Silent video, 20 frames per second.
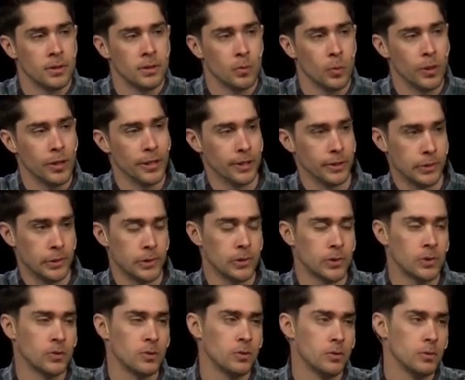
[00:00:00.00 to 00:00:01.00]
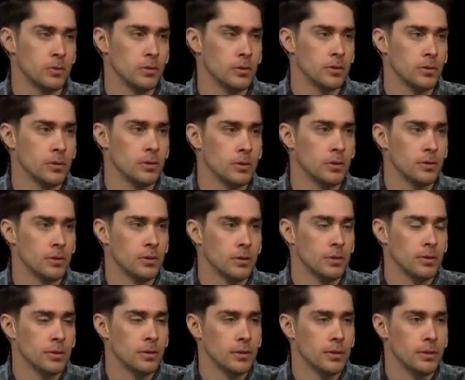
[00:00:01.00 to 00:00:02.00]
widows
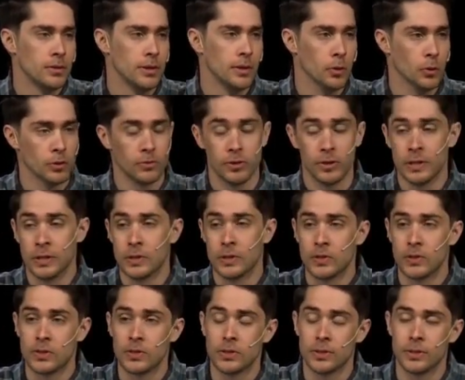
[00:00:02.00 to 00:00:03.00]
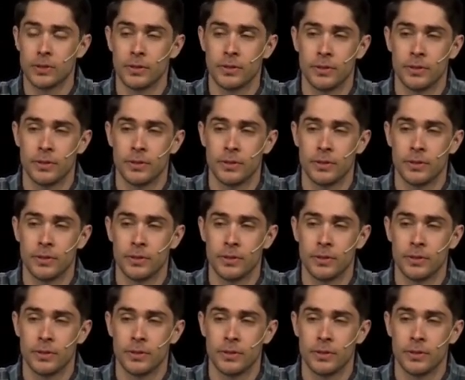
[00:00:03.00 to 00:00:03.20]
and orphans